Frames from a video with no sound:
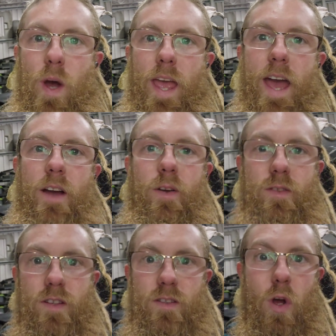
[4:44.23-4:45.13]
way out
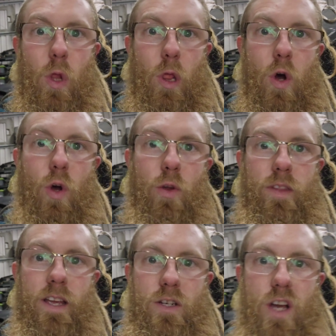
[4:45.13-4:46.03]
because there's no lock
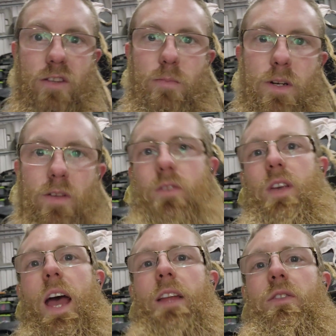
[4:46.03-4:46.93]
on the adjustment,
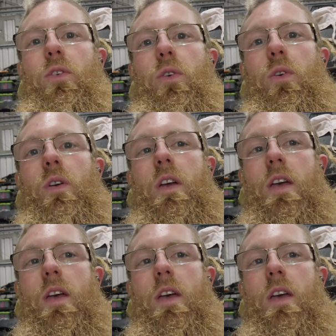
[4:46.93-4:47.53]
because I had to